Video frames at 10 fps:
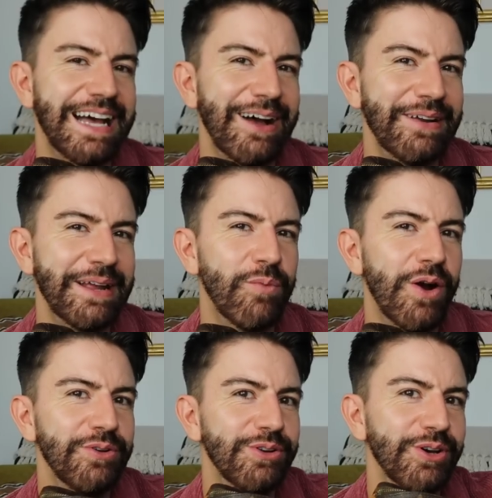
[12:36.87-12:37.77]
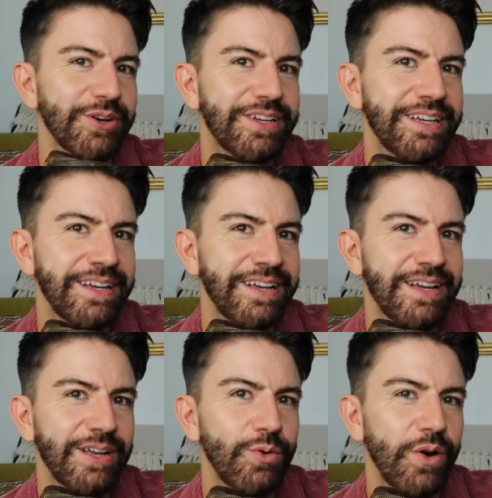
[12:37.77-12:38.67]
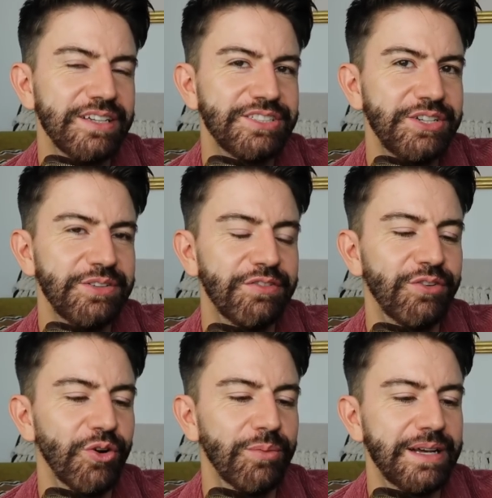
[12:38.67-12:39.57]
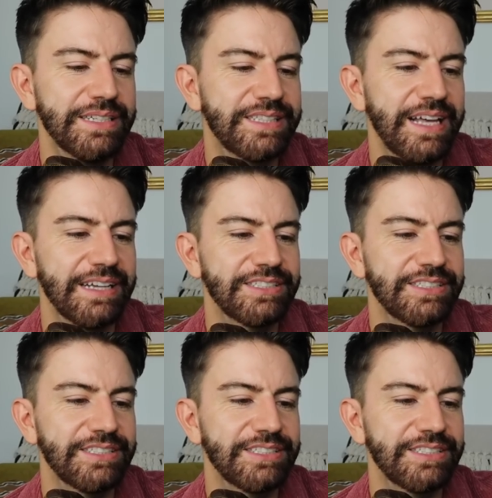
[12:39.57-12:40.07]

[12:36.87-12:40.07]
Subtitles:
out and it won't look quite as uniform as that.